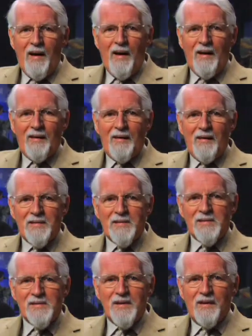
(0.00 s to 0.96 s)
And
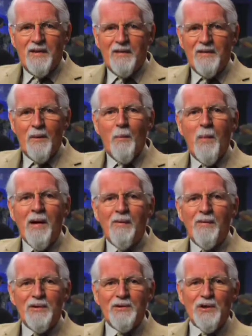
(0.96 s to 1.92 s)
it's the
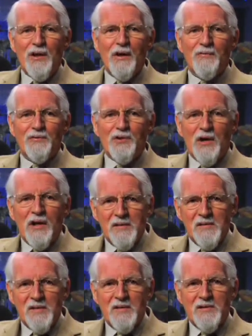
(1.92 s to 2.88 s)
marriage of
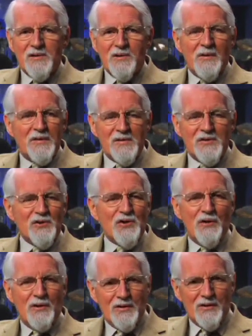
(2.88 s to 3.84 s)
Jesus to his
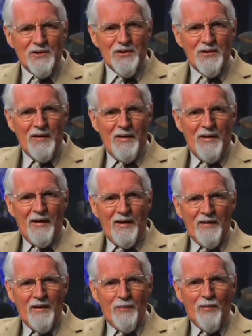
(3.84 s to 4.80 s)
church,
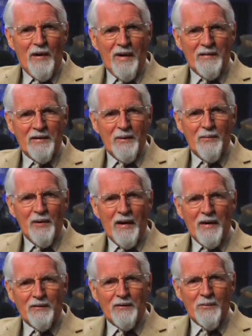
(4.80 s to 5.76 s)
the bride and the
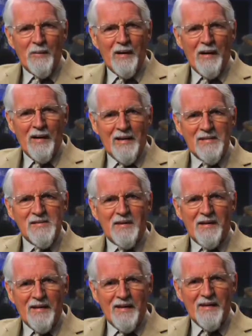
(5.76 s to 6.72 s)
bridegroom at
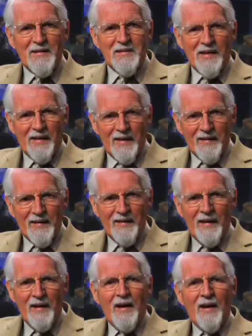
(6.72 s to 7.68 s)
last getting
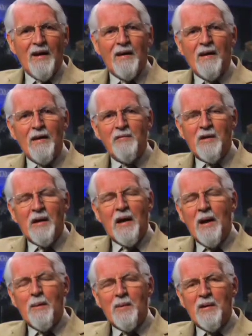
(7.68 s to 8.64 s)
together and living
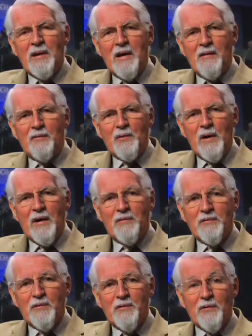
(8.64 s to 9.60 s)
happily ever
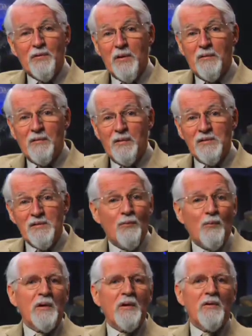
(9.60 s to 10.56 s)
after forever. It's a
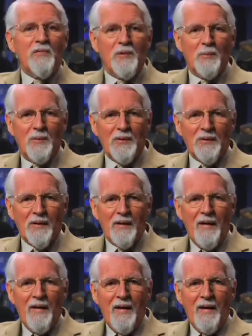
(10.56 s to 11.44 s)
wonderful book.